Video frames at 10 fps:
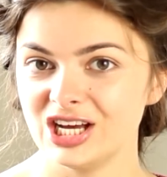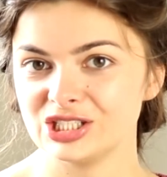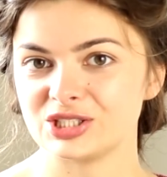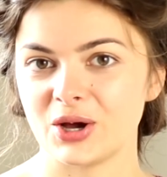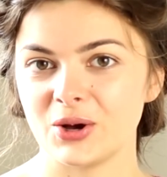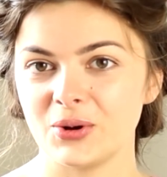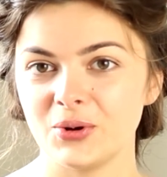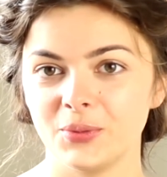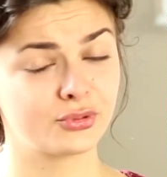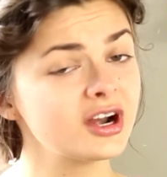
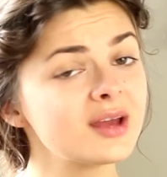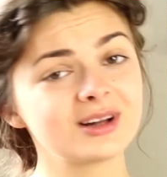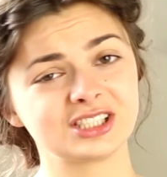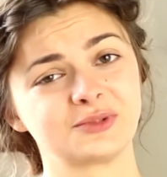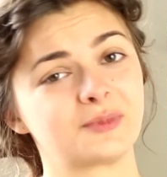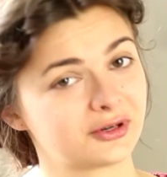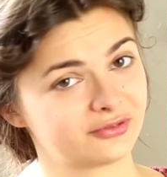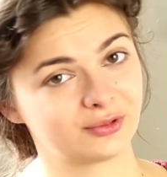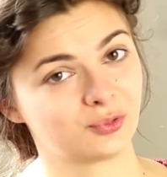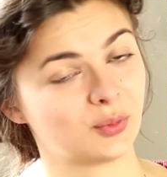So pretty much the
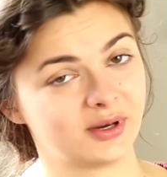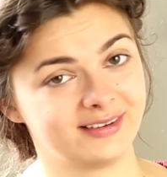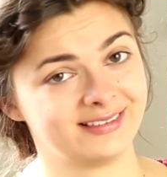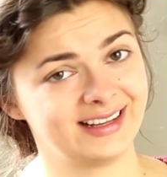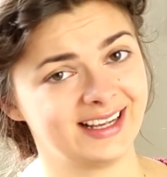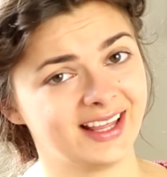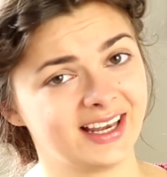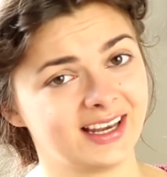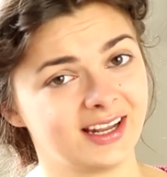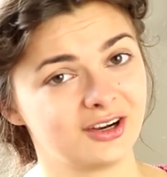perfect woman
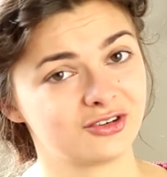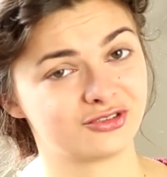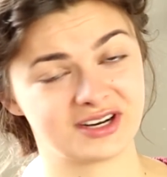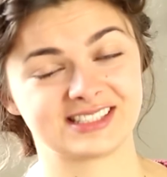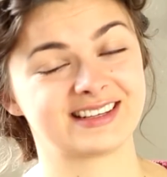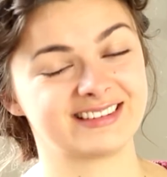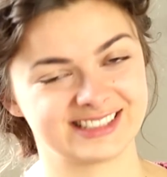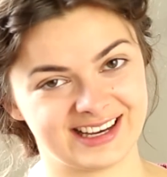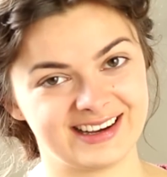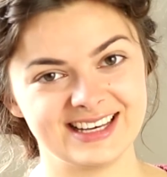in
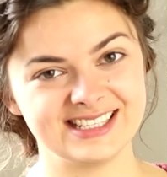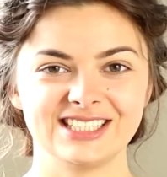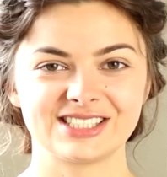Renaissance eyes.